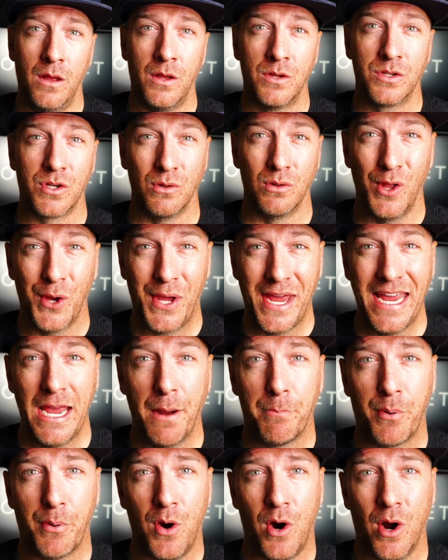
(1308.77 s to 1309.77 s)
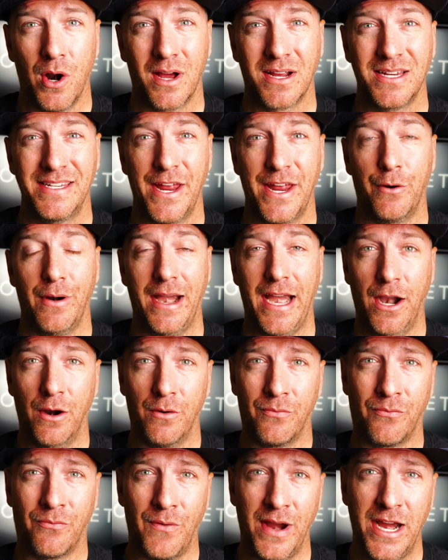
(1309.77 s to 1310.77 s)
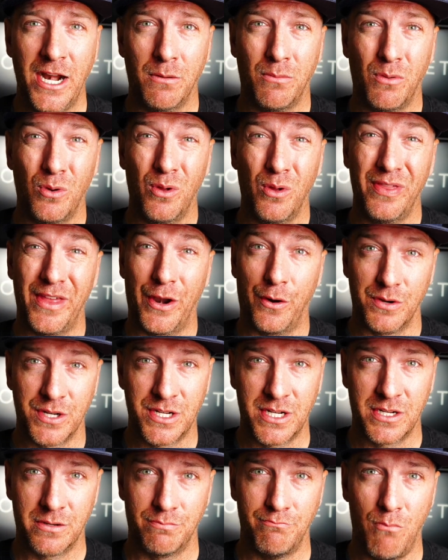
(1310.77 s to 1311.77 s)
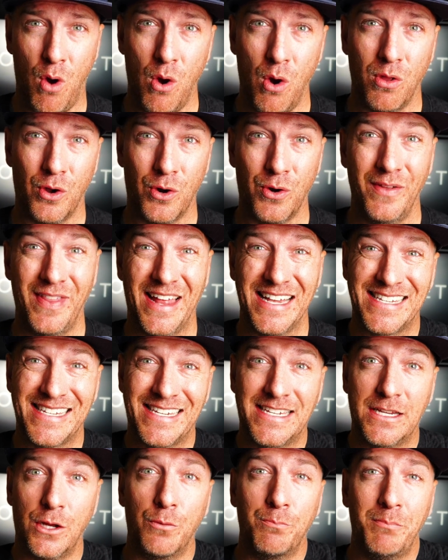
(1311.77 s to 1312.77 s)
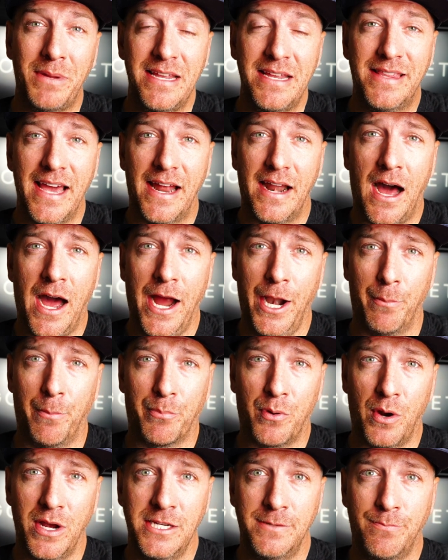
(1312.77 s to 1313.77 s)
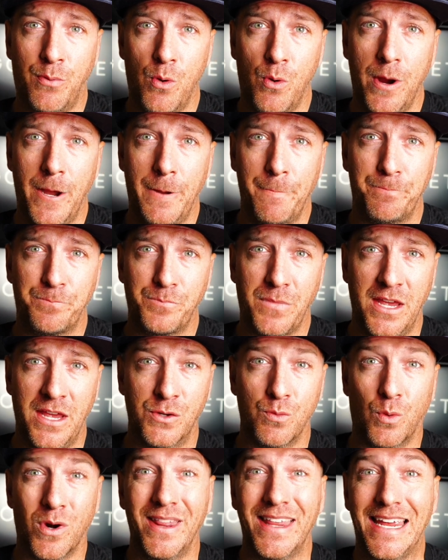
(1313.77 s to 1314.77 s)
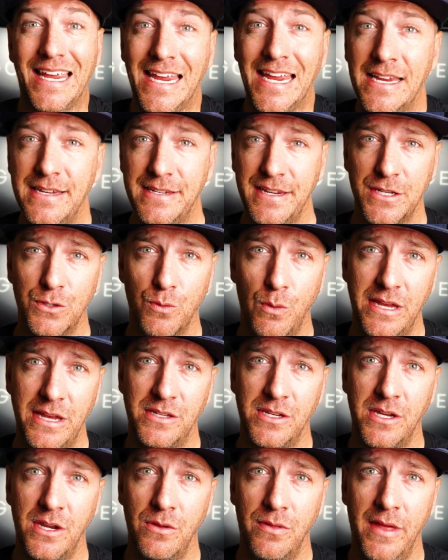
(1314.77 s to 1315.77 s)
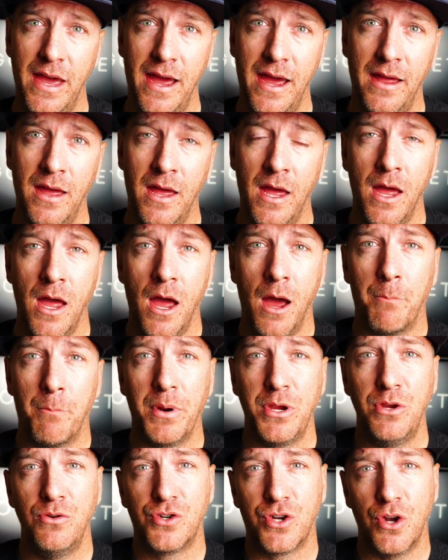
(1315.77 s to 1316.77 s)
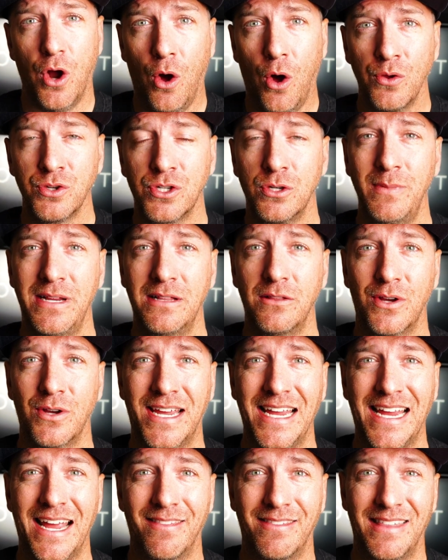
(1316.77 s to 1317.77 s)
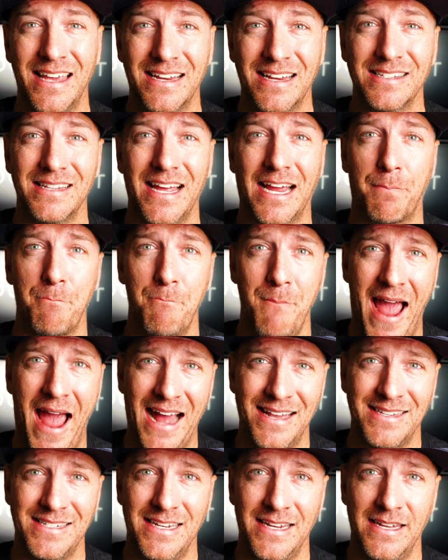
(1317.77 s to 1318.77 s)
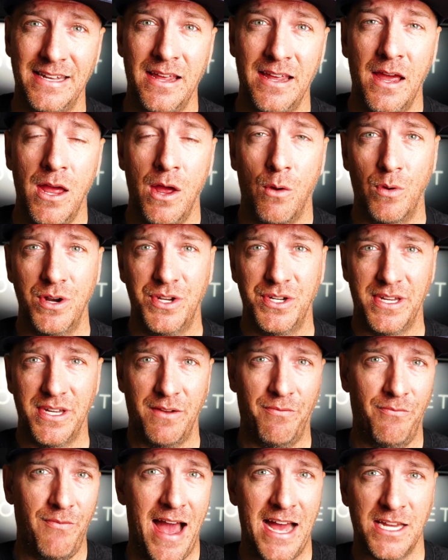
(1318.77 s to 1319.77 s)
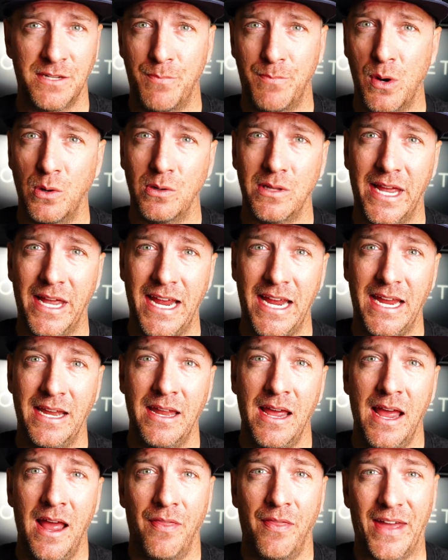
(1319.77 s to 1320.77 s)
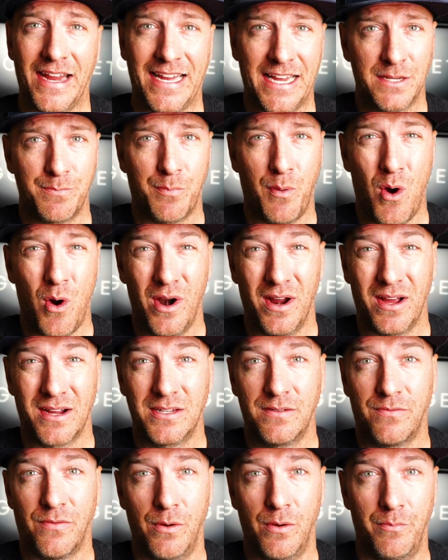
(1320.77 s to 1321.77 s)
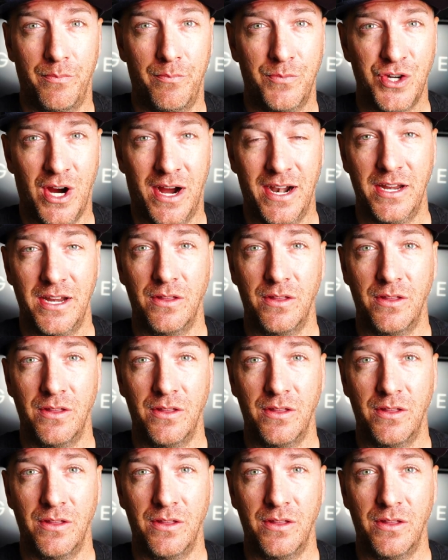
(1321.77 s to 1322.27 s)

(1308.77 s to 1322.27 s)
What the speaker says: So looking at products that are air freightable and that are smaller, that still meet that higher price point is one of the easiest ways to do that. But you should also be looking at things like Matson, which is a fast boat lane that gets products from China